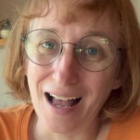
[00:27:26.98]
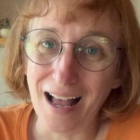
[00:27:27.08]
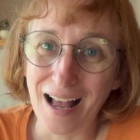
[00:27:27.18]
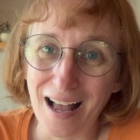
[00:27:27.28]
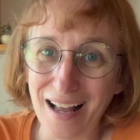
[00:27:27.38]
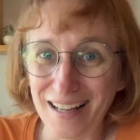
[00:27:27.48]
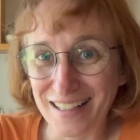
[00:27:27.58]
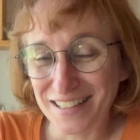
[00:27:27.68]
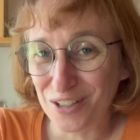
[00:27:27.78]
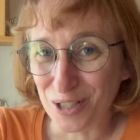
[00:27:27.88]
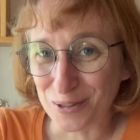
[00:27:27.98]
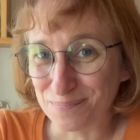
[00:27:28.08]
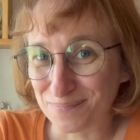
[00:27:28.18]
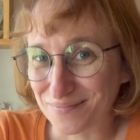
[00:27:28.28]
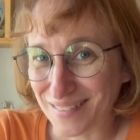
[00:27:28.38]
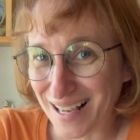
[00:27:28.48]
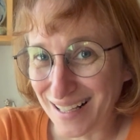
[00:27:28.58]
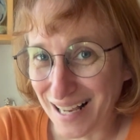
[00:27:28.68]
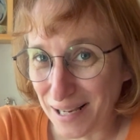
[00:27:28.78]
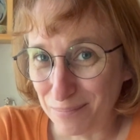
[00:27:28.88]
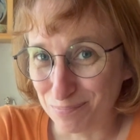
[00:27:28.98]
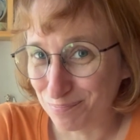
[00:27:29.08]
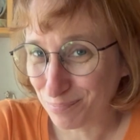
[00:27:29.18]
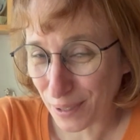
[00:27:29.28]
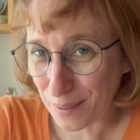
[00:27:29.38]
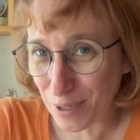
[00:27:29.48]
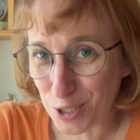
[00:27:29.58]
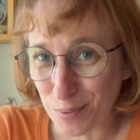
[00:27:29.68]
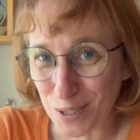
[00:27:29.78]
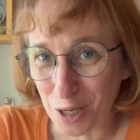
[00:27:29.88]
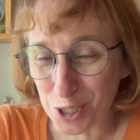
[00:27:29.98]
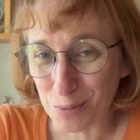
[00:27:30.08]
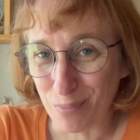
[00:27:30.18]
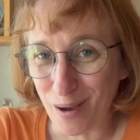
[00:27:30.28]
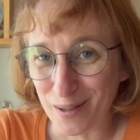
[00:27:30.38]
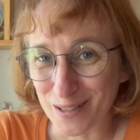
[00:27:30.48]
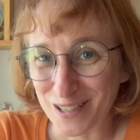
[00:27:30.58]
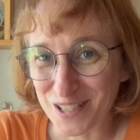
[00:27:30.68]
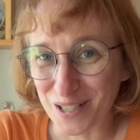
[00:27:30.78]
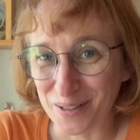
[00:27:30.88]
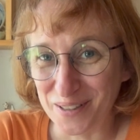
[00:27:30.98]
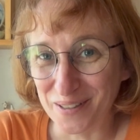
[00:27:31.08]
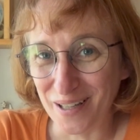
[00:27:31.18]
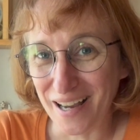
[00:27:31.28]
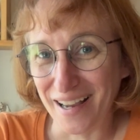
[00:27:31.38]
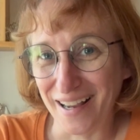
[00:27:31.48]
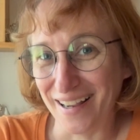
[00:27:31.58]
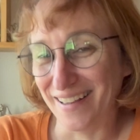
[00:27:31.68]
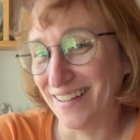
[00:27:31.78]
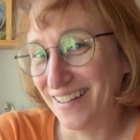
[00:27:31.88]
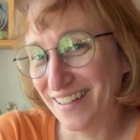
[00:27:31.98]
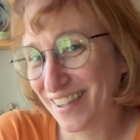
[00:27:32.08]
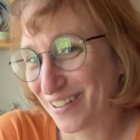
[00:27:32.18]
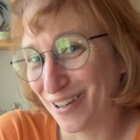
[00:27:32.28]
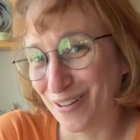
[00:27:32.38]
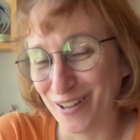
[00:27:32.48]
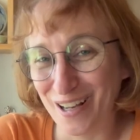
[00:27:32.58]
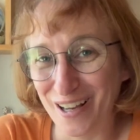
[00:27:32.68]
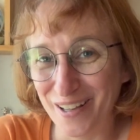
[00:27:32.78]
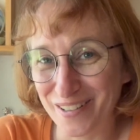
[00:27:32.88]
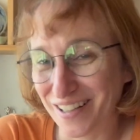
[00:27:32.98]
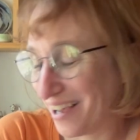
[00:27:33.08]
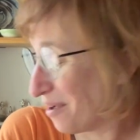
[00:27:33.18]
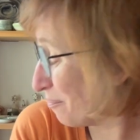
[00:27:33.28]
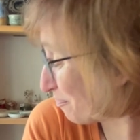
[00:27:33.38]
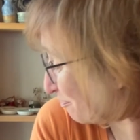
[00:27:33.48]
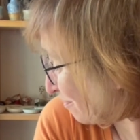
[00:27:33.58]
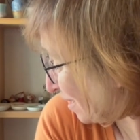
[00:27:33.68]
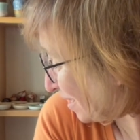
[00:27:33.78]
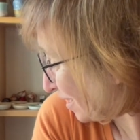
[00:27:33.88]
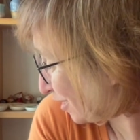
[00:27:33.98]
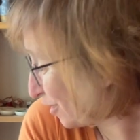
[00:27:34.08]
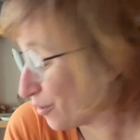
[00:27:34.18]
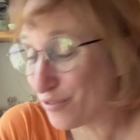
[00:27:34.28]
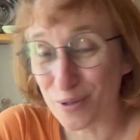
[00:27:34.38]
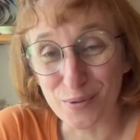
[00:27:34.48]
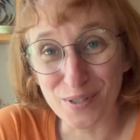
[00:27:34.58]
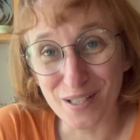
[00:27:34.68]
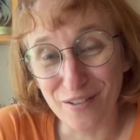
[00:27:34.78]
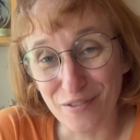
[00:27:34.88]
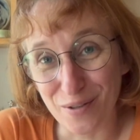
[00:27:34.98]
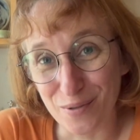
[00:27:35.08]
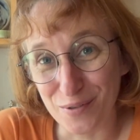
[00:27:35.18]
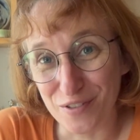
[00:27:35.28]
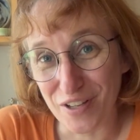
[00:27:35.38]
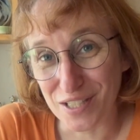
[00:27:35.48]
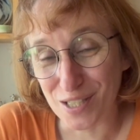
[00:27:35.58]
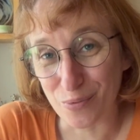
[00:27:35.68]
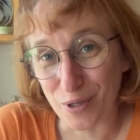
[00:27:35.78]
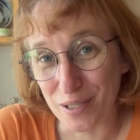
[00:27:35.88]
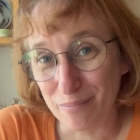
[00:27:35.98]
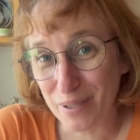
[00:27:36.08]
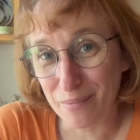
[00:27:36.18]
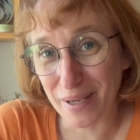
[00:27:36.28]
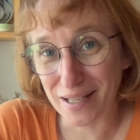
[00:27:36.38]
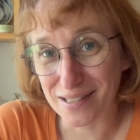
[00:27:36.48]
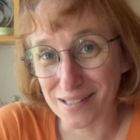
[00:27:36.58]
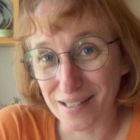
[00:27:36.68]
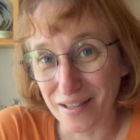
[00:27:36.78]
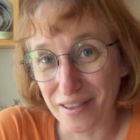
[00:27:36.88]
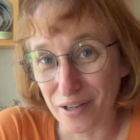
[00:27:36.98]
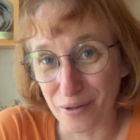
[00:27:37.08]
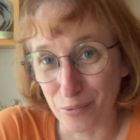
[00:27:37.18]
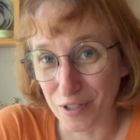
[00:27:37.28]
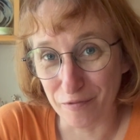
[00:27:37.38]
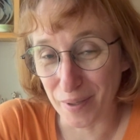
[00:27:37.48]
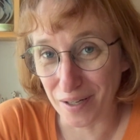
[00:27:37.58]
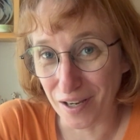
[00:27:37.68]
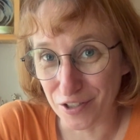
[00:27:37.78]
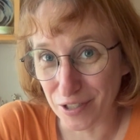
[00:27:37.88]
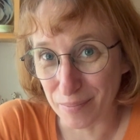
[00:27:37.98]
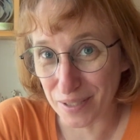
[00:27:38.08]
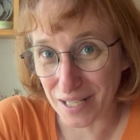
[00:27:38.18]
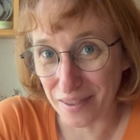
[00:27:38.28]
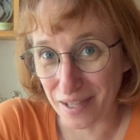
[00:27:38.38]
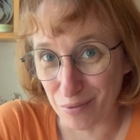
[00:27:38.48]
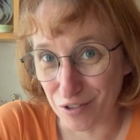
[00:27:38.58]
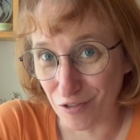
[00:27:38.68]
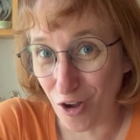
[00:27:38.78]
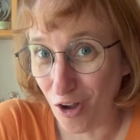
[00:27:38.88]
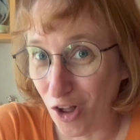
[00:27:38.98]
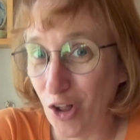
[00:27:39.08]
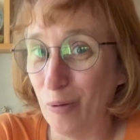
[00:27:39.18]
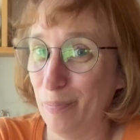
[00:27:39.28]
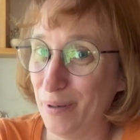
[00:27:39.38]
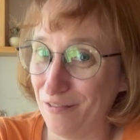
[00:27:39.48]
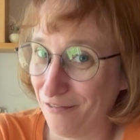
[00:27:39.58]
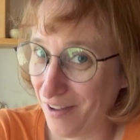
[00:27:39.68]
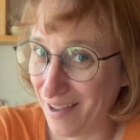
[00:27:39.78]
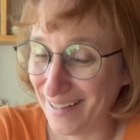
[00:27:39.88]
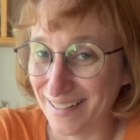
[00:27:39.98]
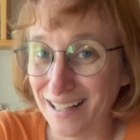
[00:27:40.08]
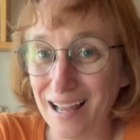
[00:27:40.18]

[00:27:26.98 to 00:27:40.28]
You know, I'm pretty much a production potter, so I throw a lot. You know, if those vases were in B-mix, there would have been 100%. They would have all been fine.